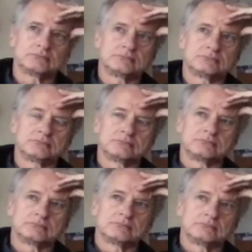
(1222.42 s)

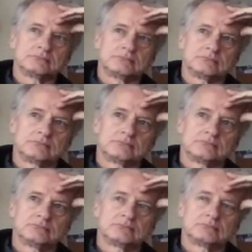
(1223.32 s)

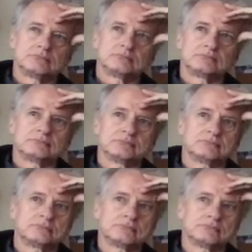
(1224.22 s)

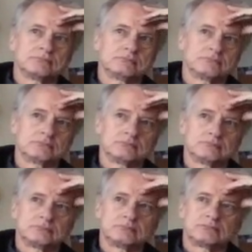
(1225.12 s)

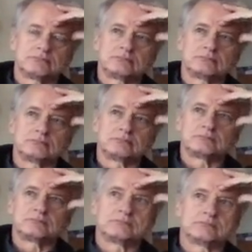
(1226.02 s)

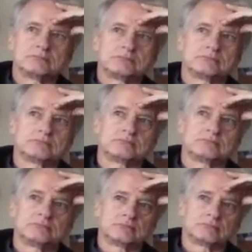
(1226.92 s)

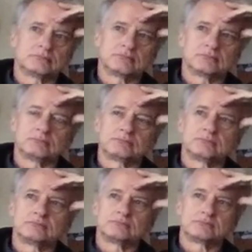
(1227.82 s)

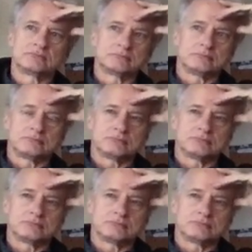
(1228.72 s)
(not speaking)